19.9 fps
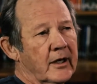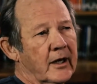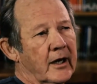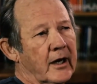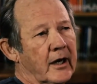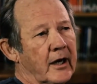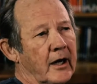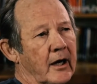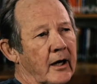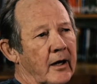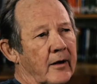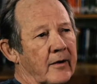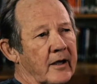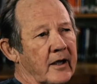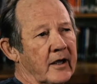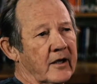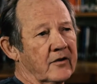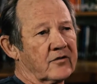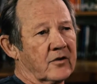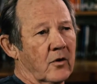
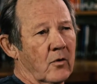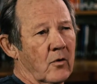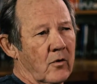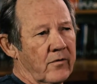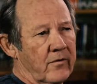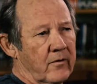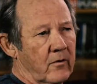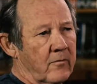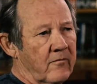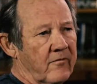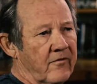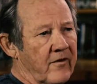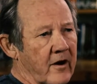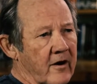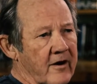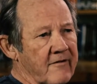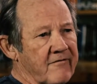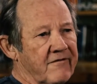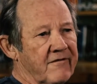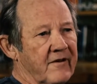And so there are
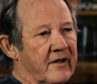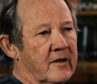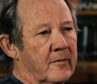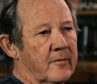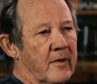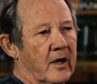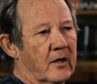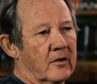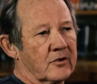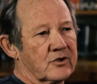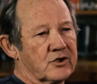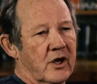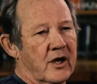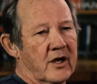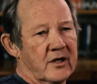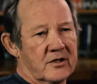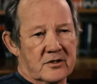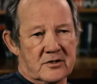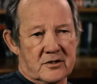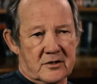very fundamental
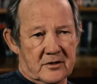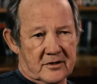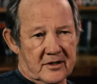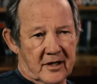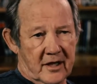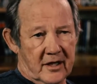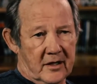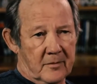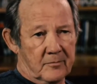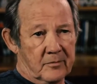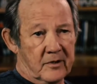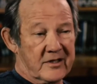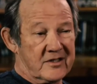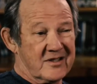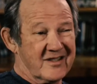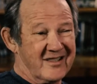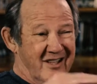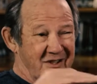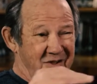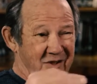changes that are taking place.
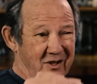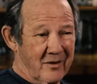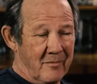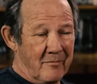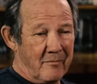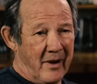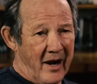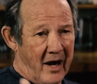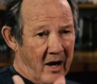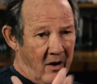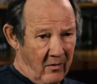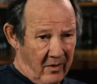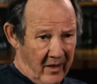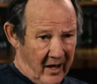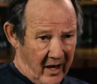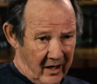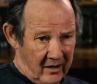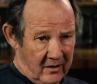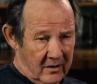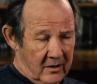And then you compound
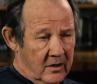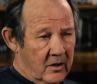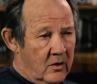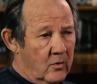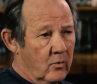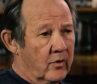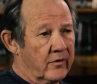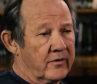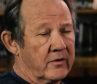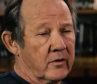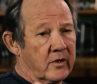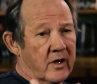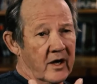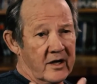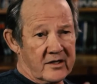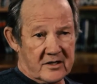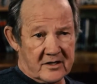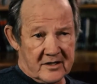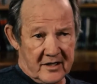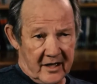that with new
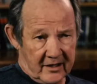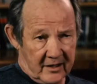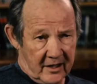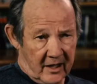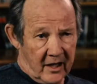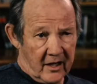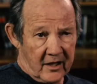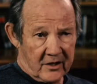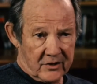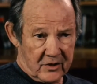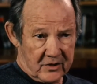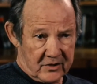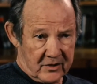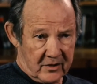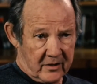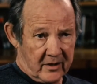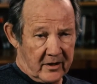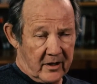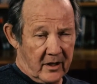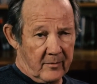kinds of technologies that
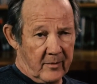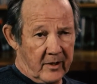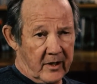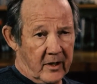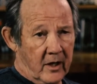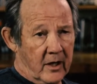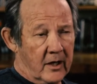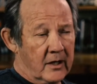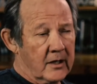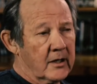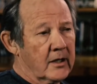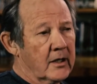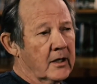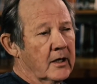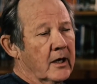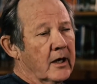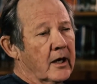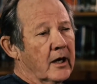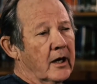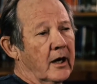are coming on,
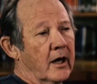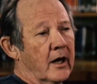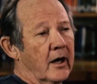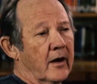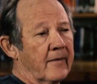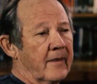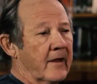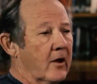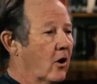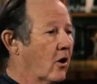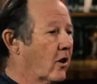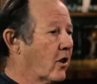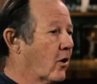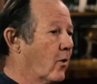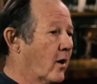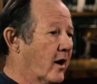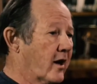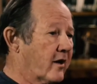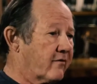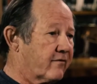all the
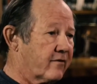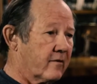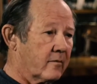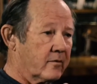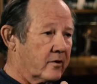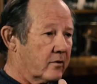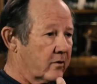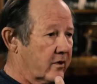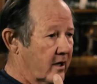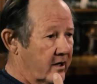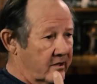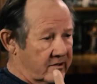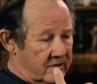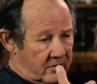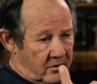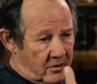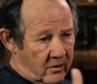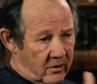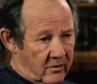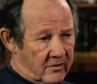way from new kinds
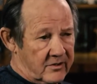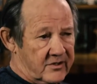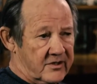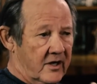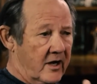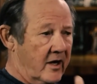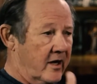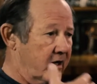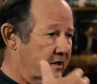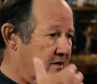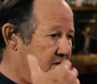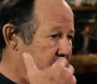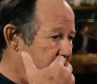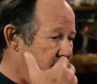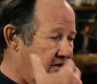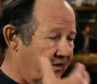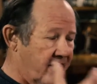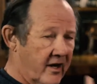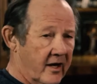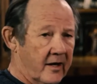of neuroscience,
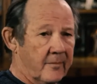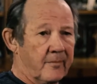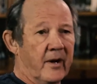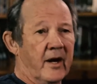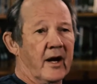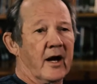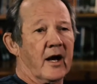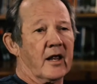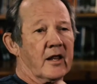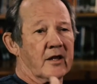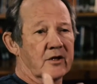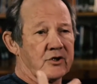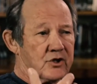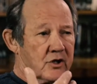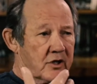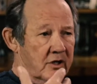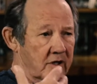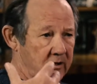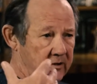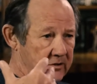synthetic
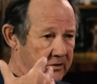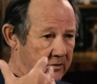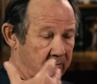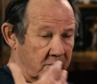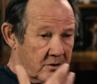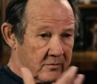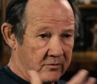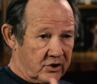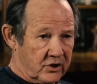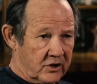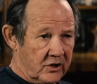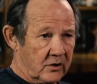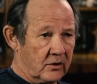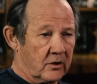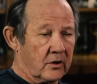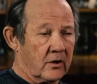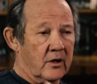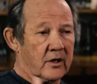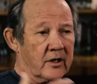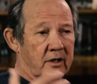biology, to machine
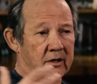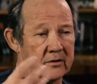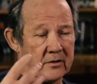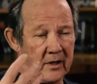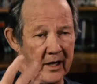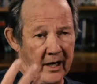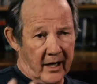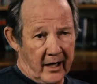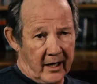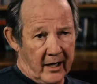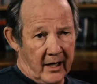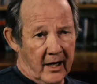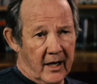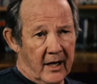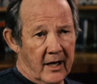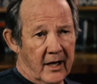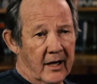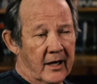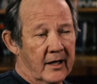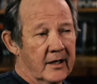learning, to
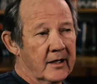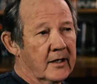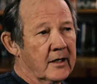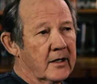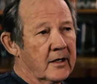AI,